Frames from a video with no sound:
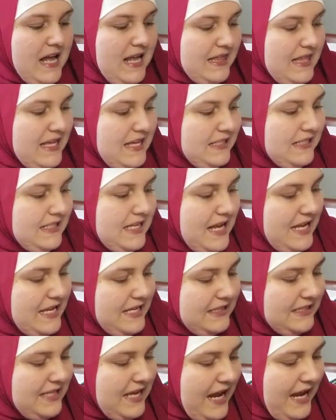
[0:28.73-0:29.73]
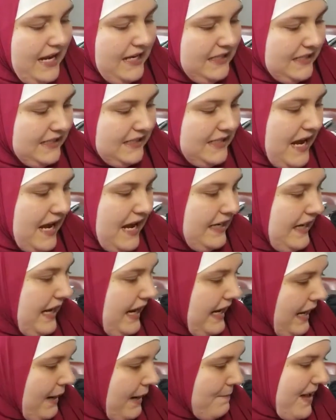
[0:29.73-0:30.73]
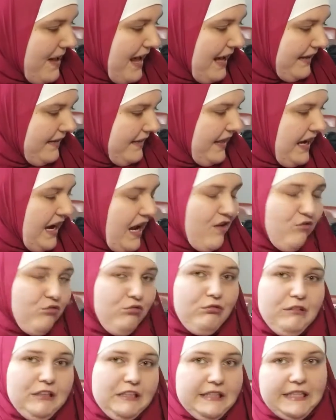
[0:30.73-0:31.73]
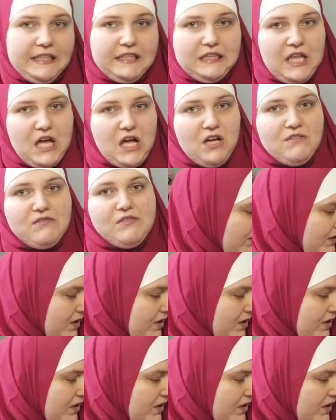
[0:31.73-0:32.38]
This is a design and a bag that I really love